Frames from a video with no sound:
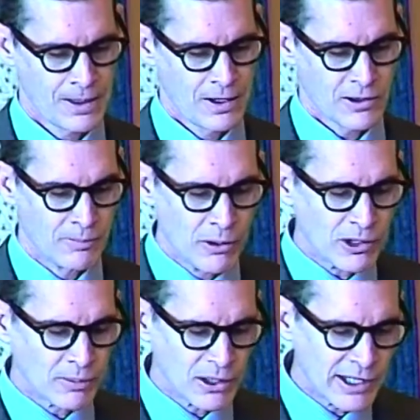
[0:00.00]
The Buddha
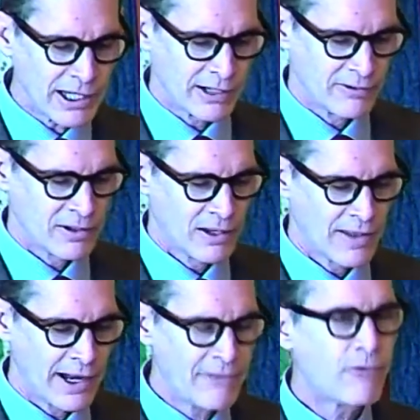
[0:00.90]
believed
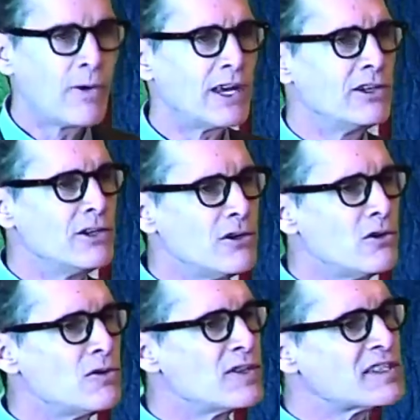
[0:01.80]
that if we
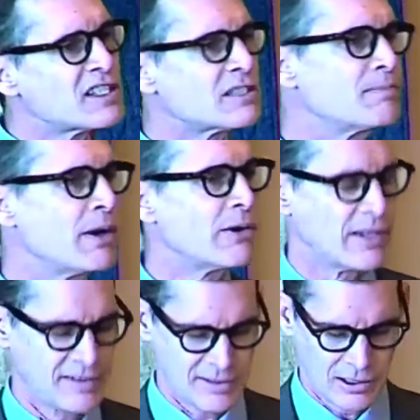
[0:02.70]
knew this
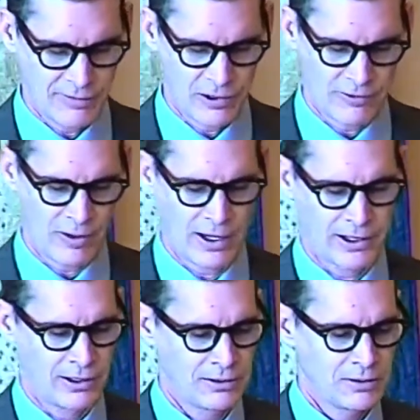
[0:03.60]
experience of
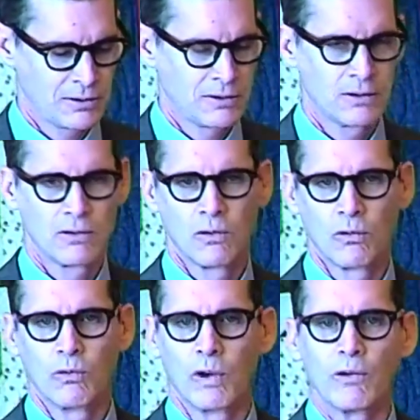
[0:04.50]
nirvana,
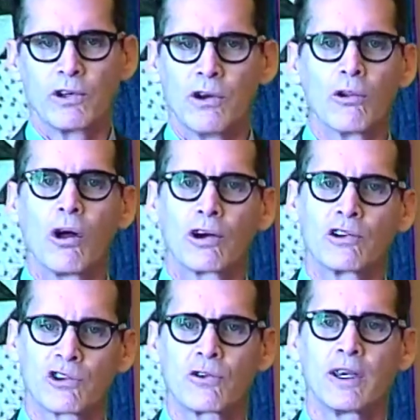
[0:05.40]
we would no longer
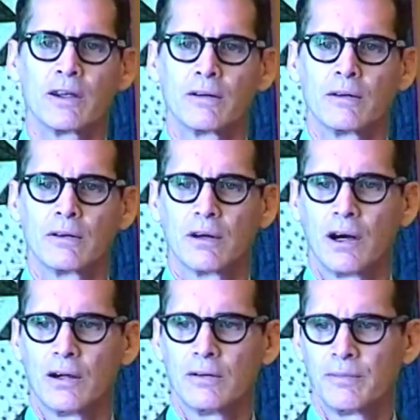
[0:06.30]
treat
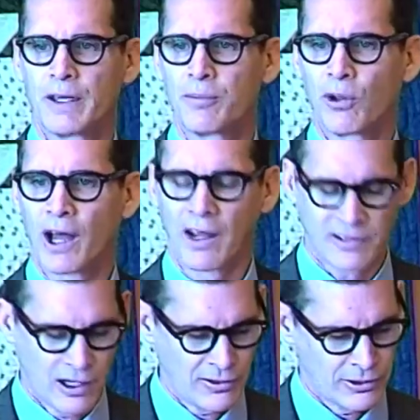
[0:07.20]
people as
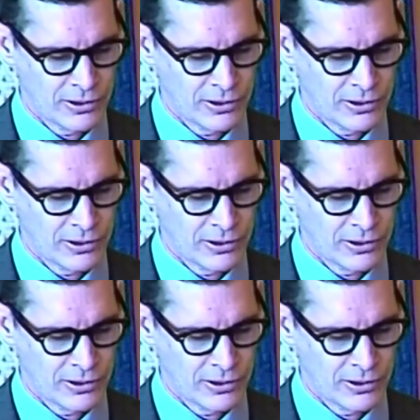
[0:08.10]
other.